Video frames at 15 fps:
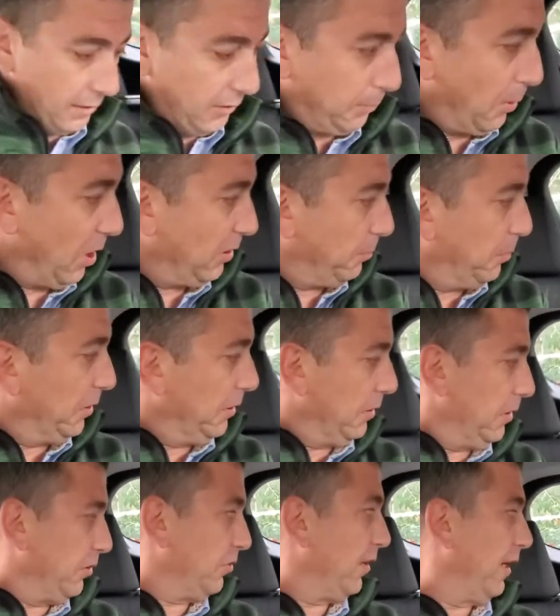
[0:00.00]
spot to put
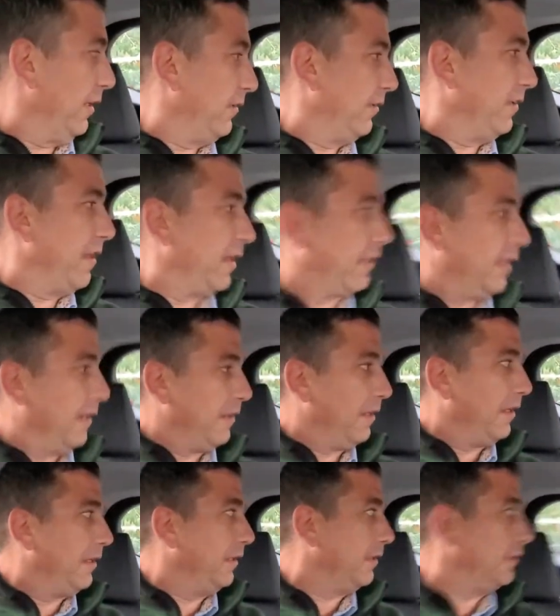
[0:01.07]
your drinks and that kind of
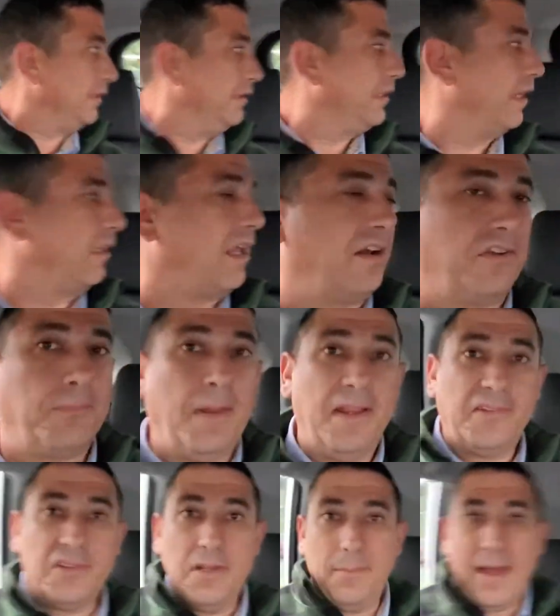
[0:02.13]
thing. And you got a lot of
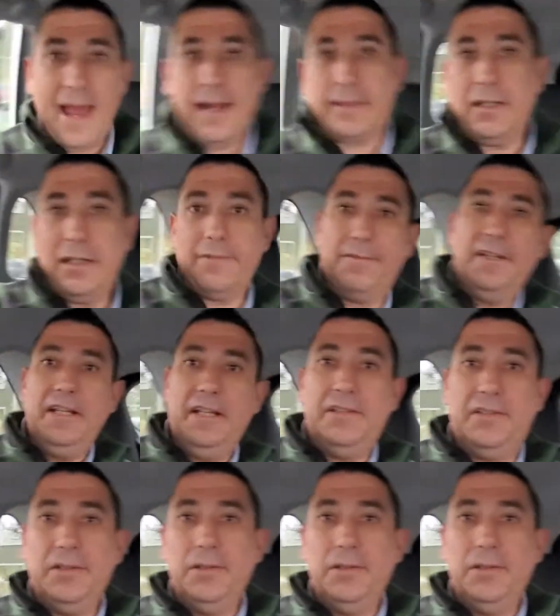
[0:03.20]
space in the back there if you need